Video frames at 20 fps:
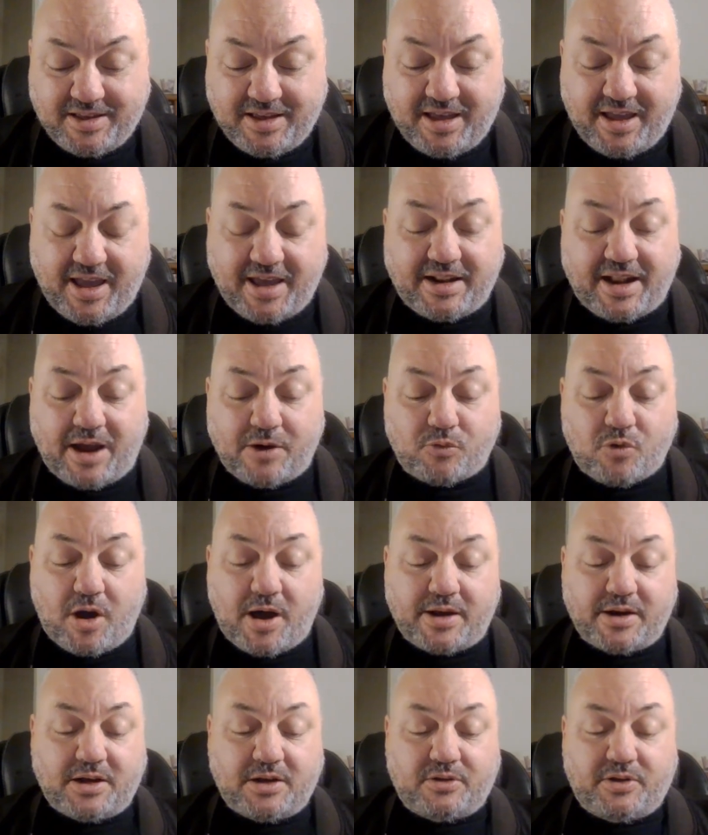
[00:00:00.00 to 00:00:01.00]
And
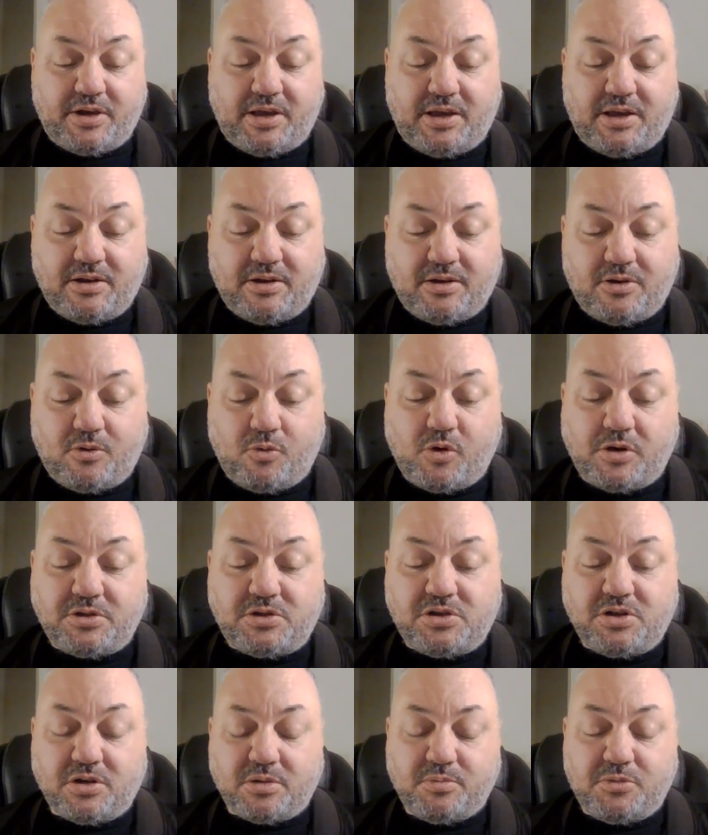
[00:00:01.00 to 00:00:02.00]
ironically,
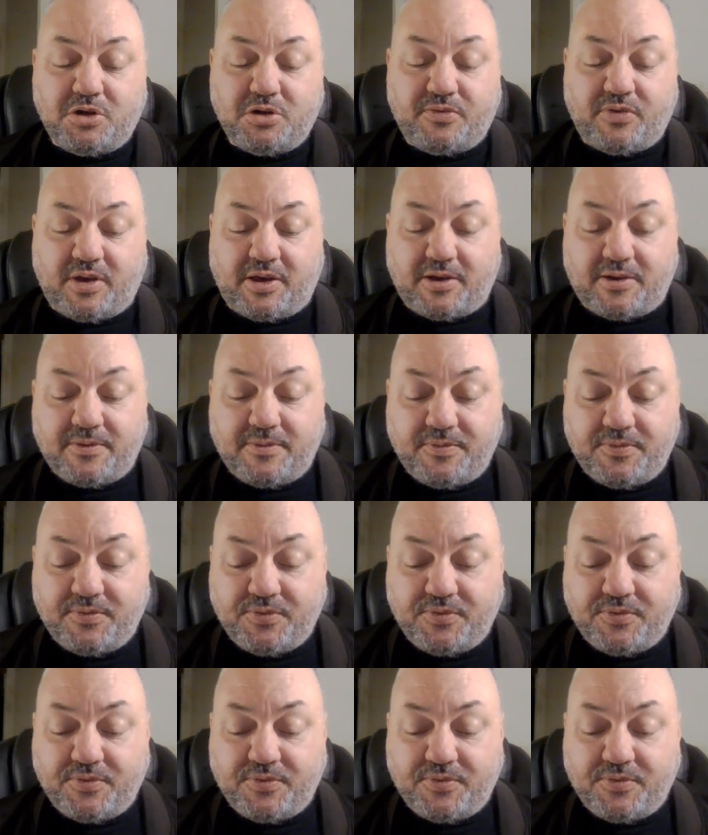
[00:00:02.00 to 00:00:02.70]
once you're moving,